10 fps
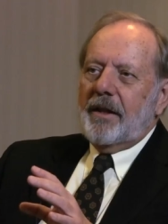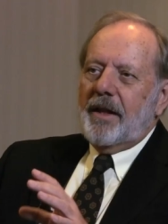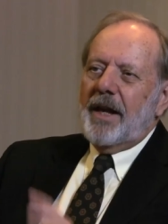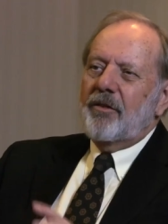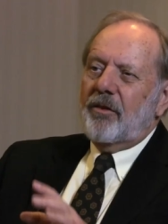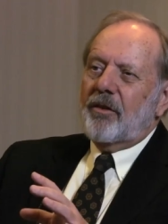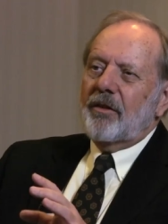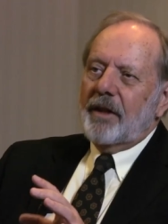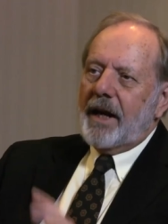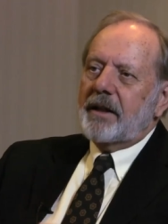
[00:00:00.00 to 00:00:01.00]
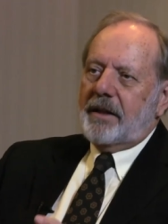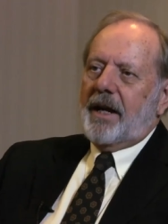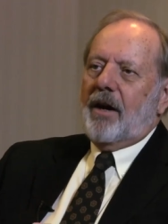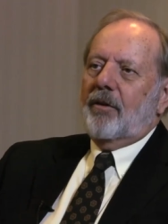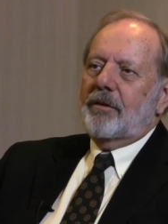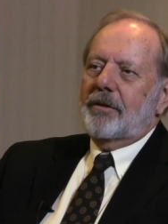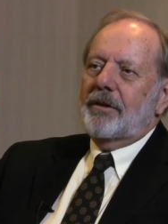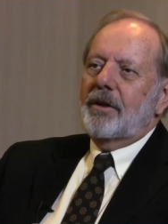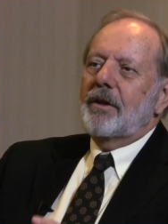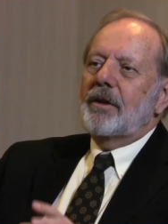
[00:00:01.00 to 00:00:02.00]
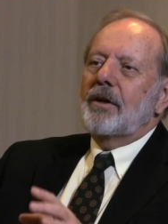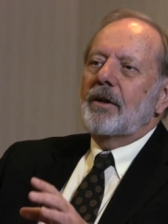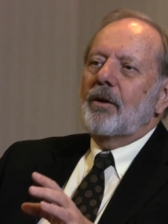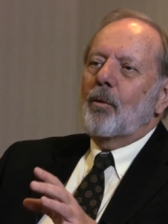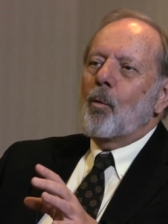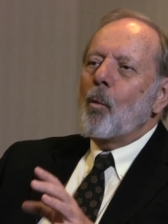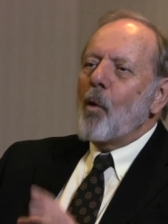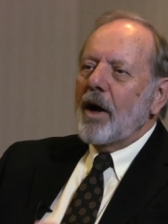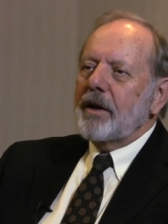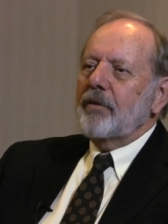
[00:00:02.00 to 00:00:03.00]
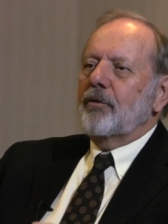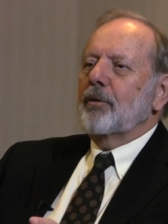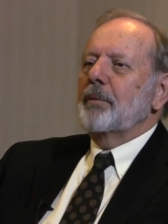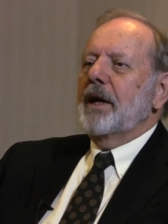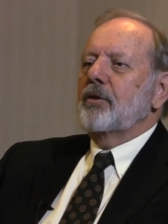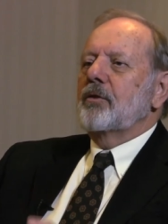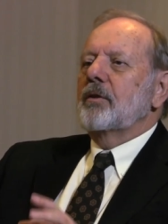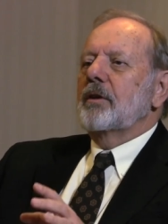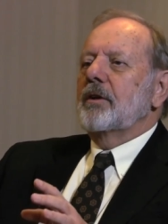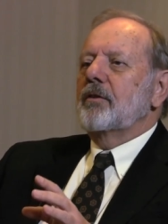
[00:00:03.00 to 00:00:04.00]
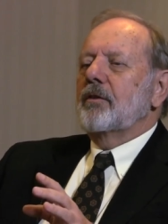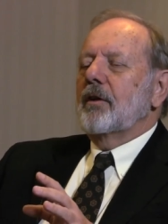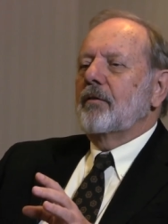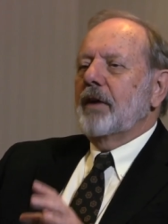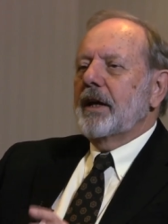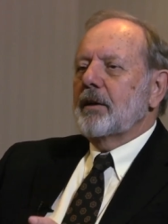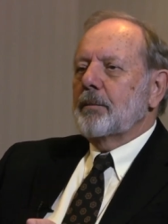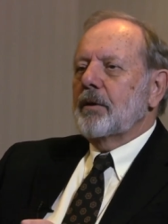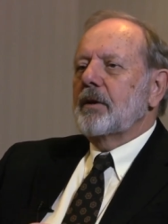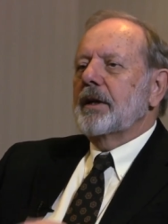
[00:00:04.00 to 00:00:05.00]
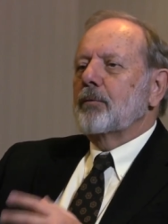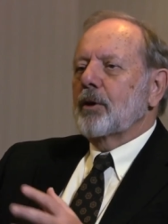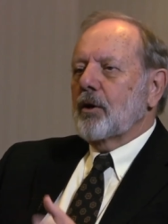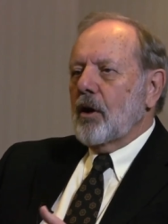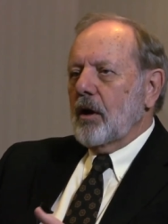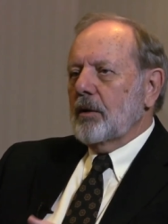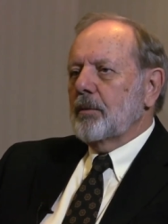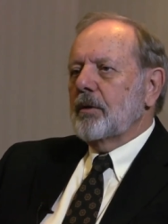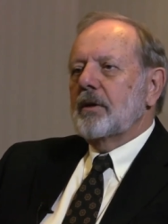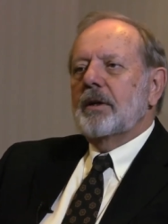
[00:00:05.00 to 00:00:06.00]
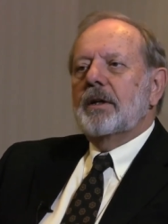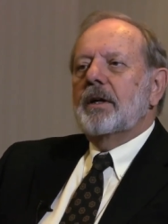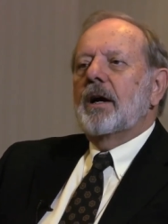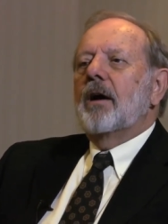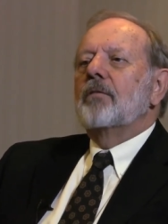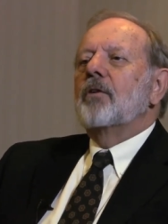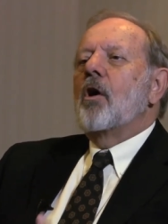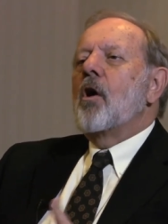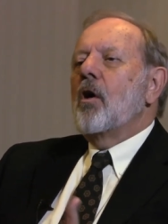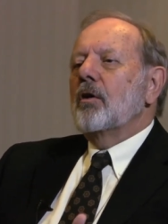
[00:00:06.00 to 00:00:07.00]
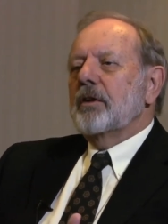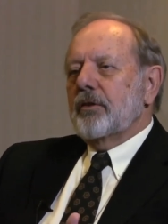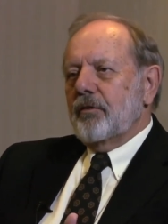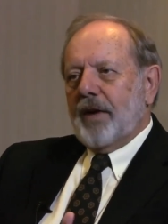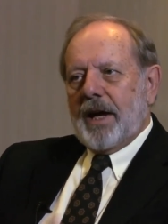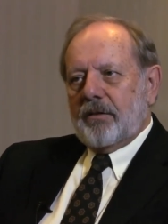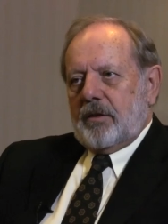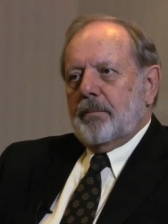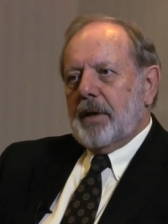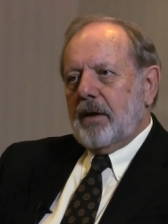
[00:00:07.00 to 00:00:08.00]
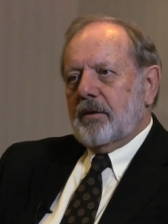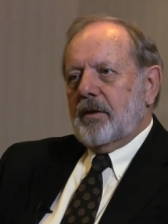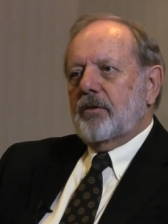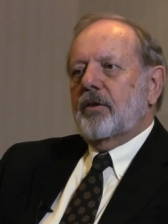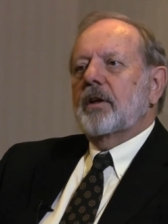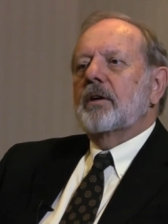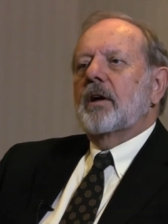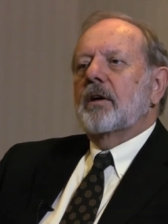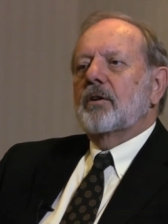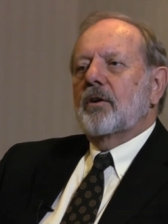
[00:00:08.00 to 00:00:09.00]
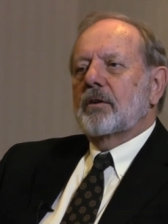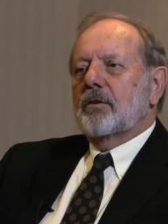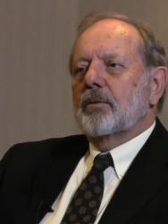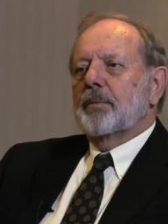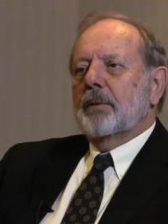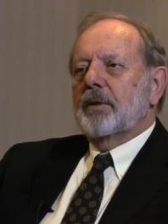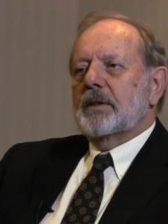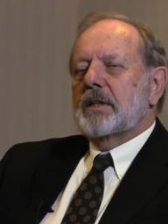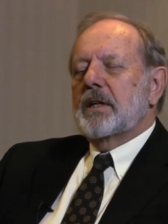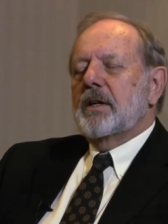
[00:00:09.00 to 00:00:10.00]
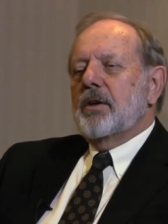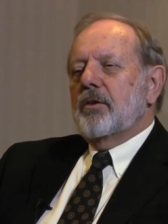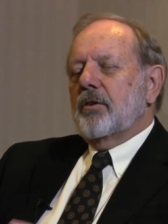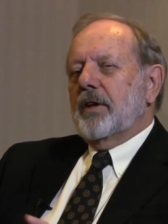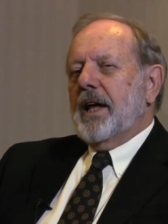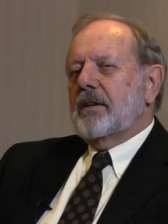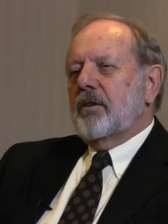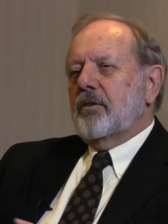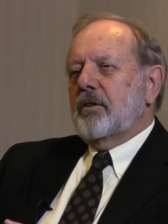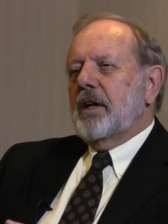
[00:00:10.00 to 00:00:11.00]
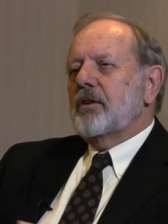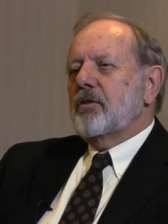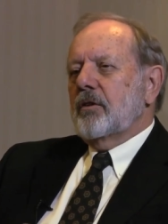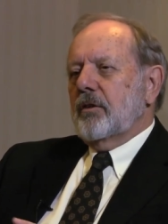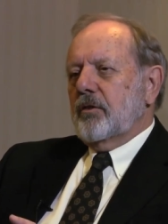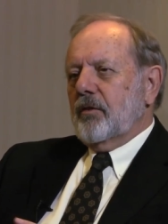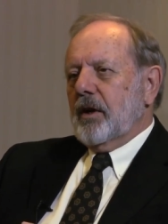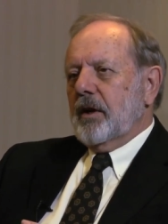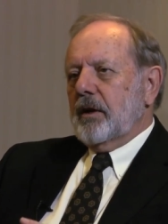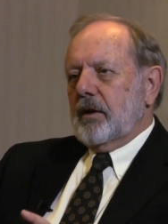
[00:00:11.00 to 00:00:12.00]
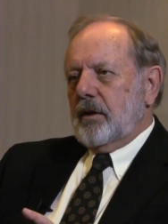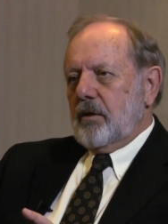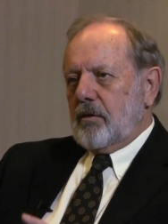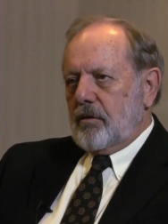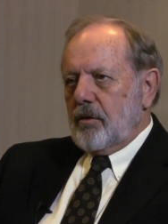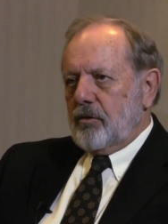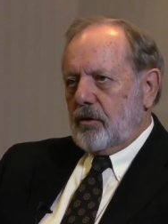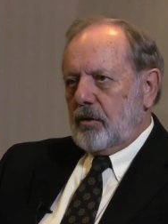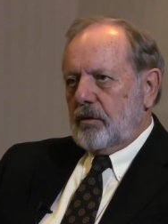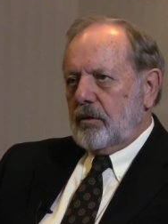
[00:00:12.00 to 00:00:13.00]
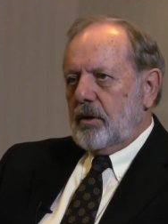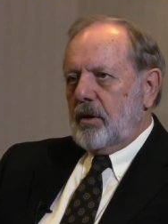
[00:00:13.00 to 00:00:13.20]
they select out what information is available and recallable of all this vast amount that's in our long-term memories. So that distinction is very crucial